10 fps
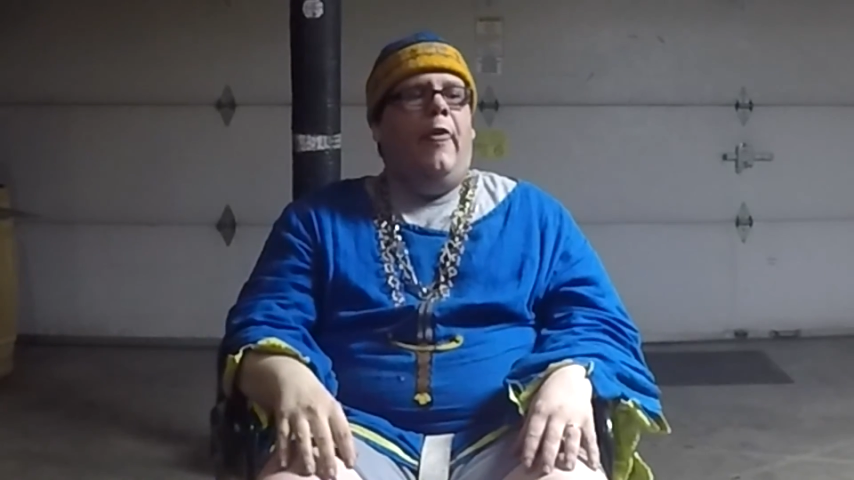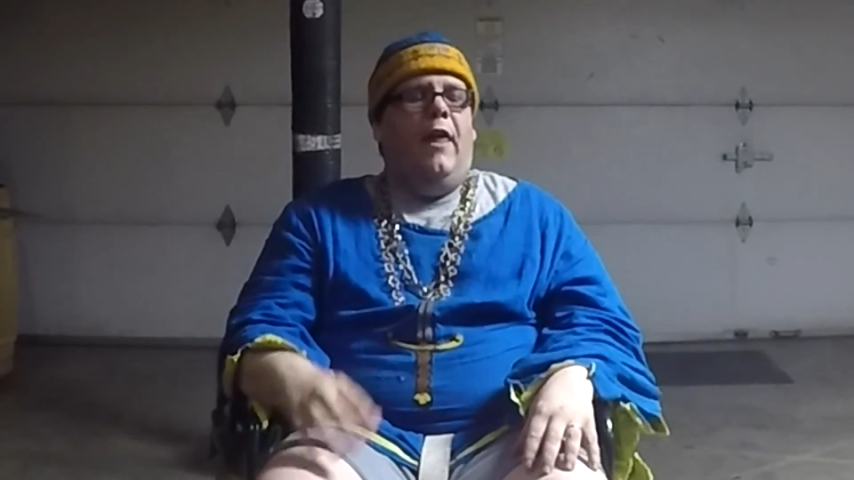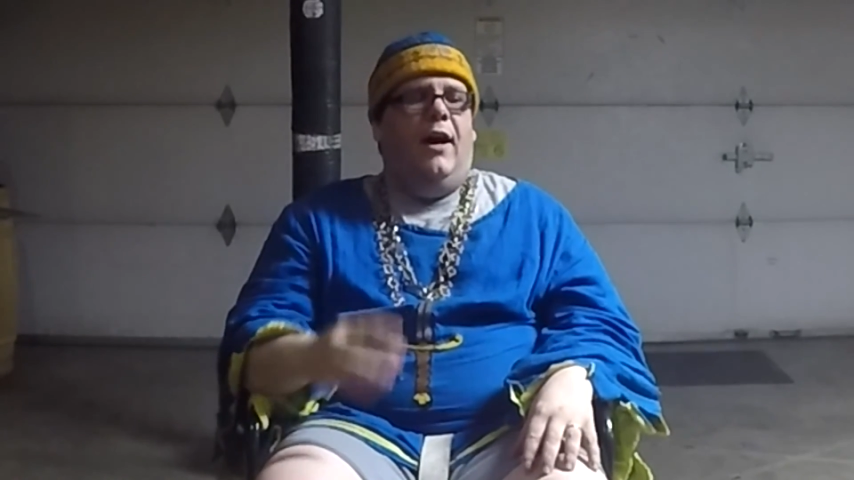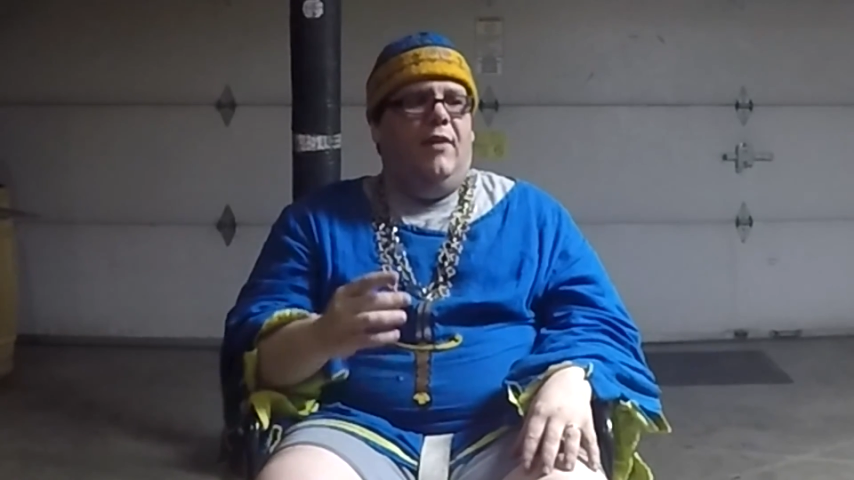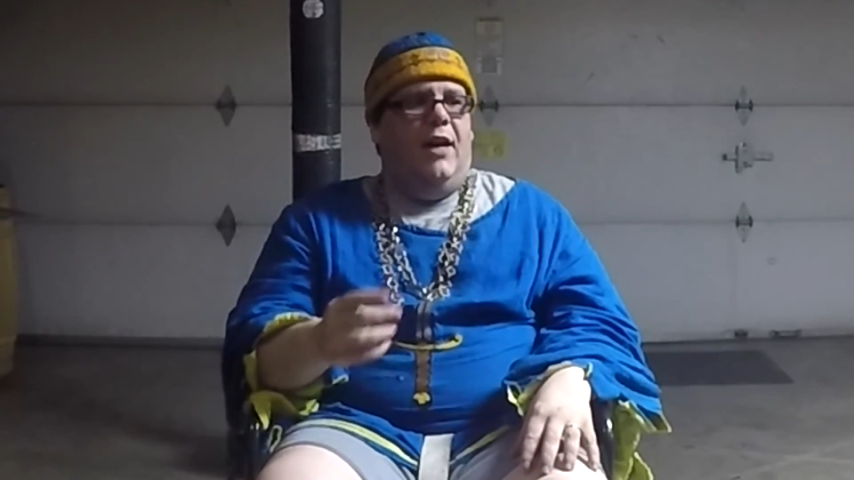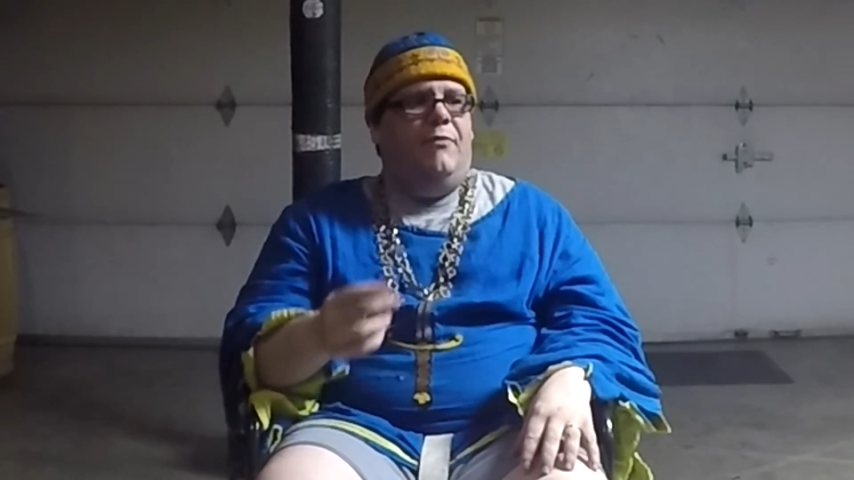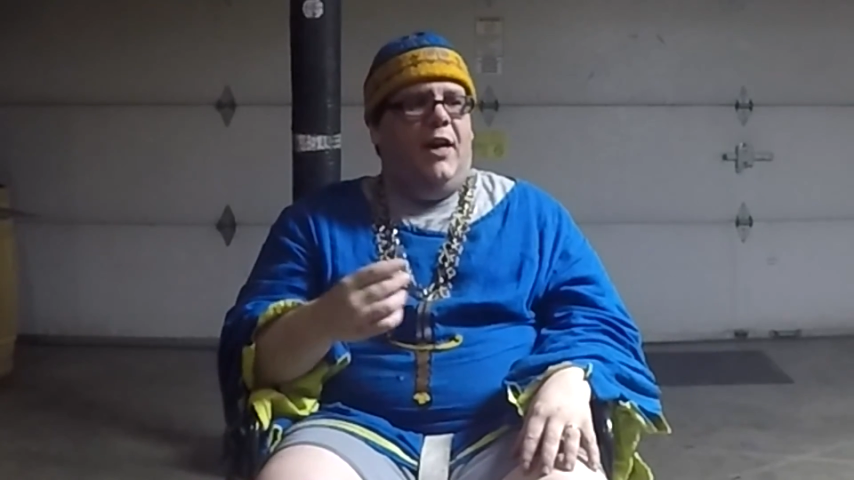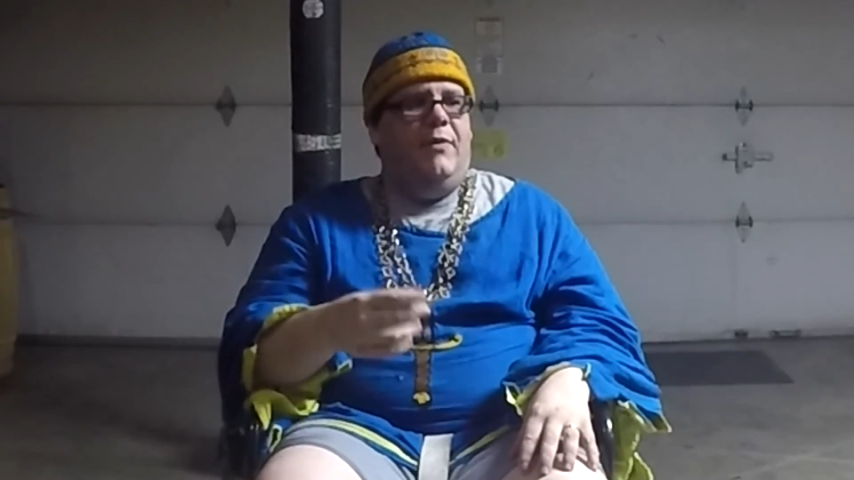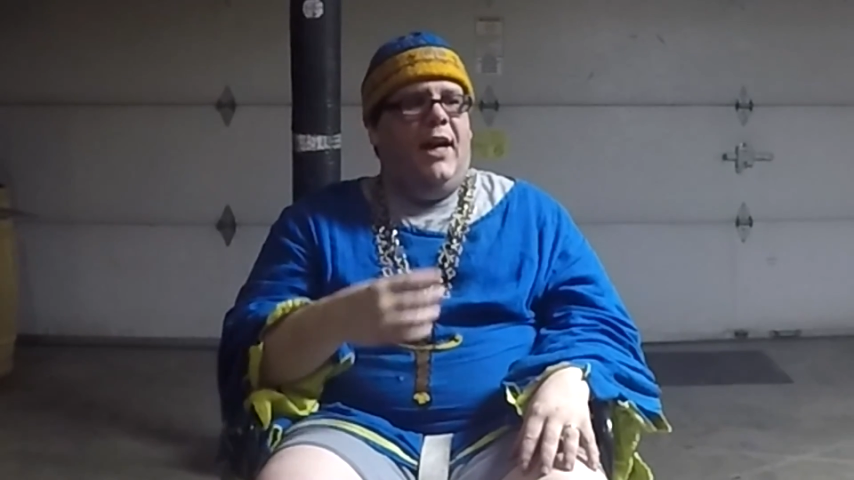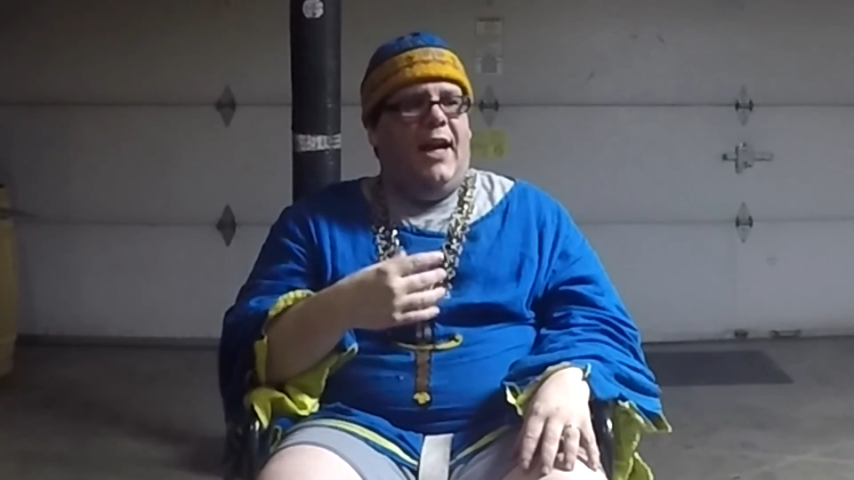I've
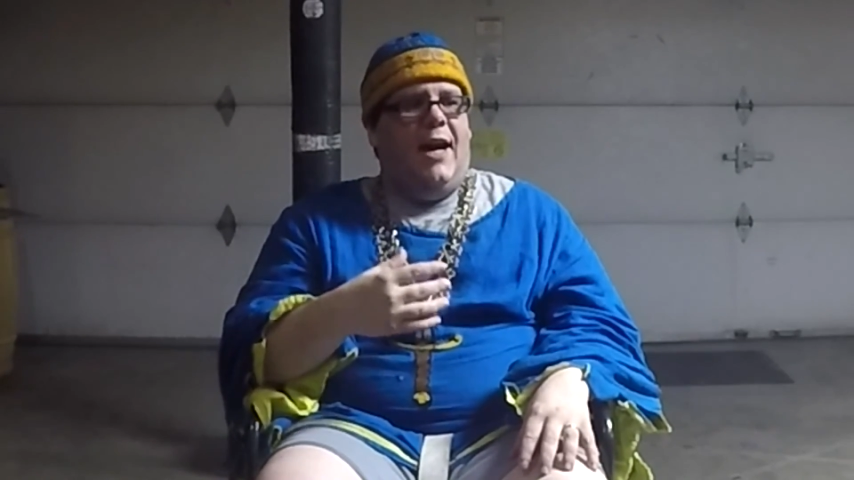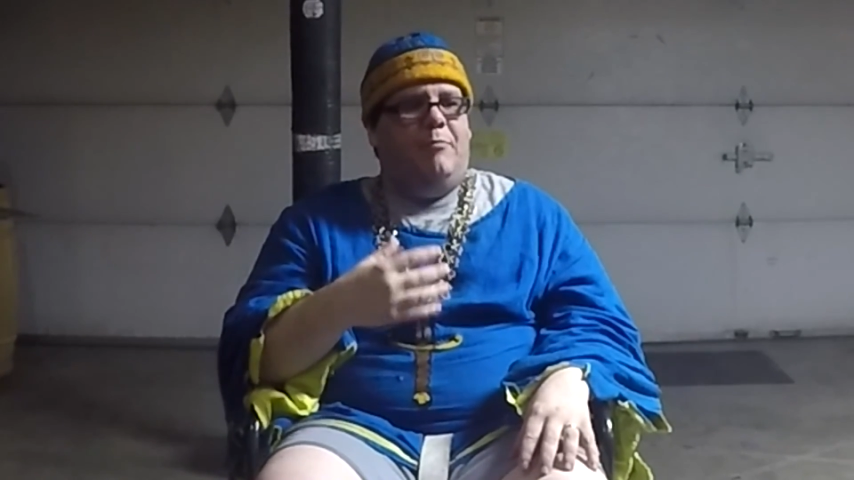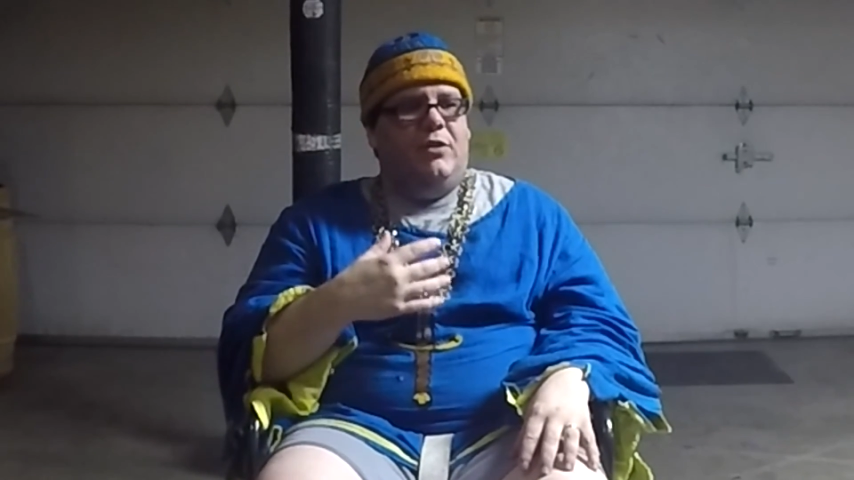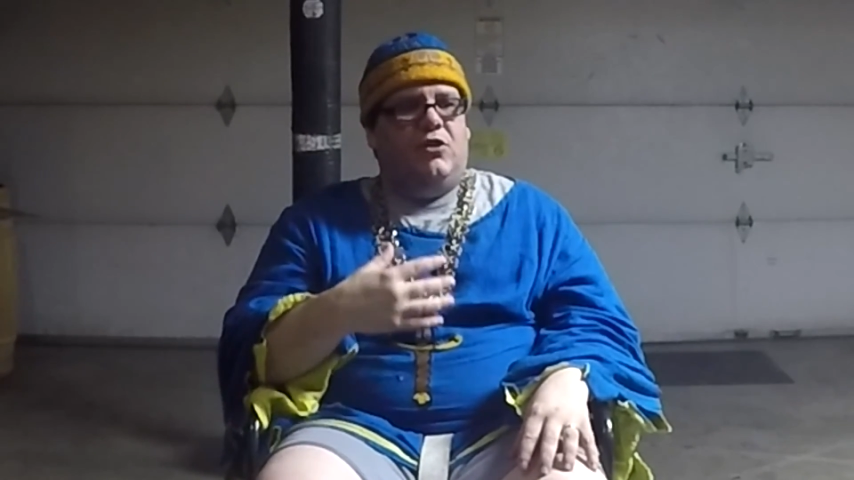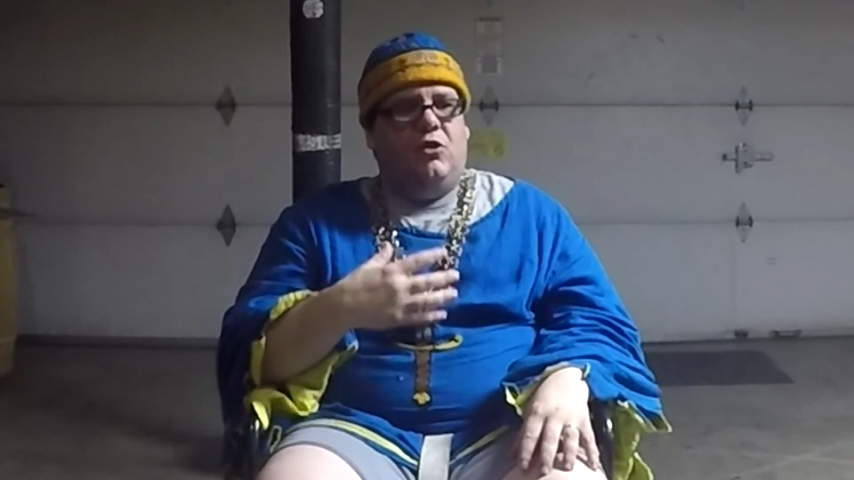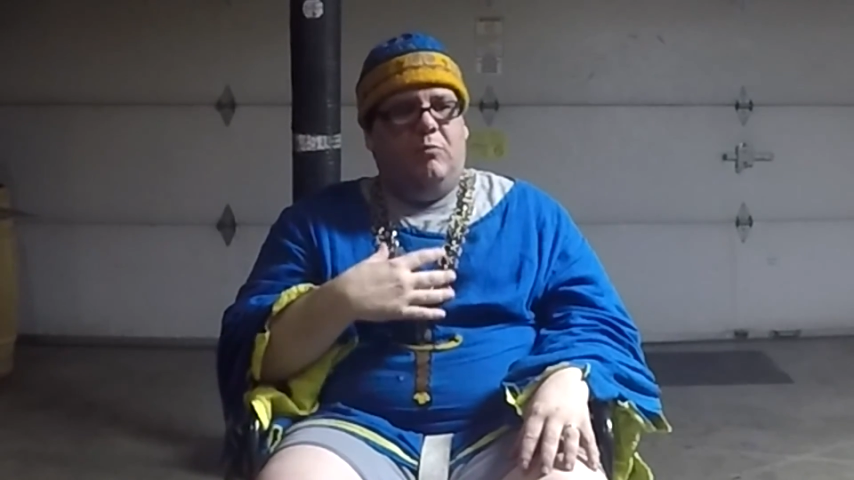had that happen so